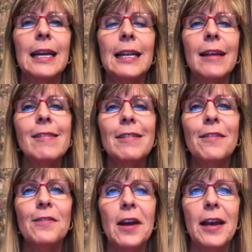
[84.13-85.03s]
Let's
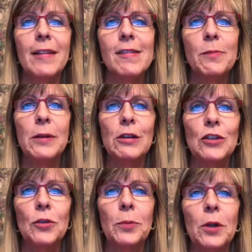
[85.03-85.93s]
define
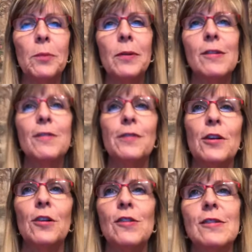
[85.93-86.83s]
spiritual purpose
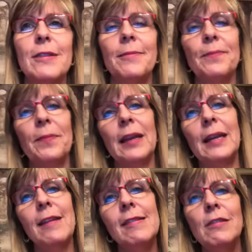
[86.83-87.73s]
first.
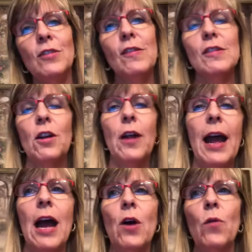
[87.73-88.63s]
It isn't just our
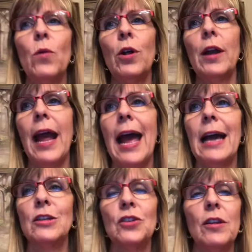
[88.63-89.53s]
outward
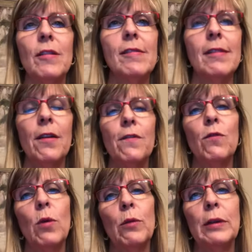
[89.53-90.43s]
actions of
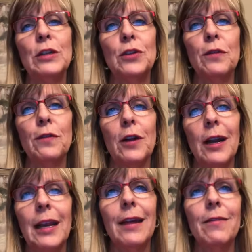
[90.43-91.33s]
what we do for a
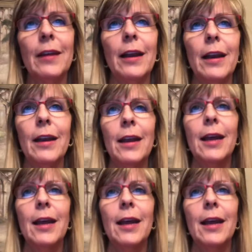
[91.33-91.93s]
living,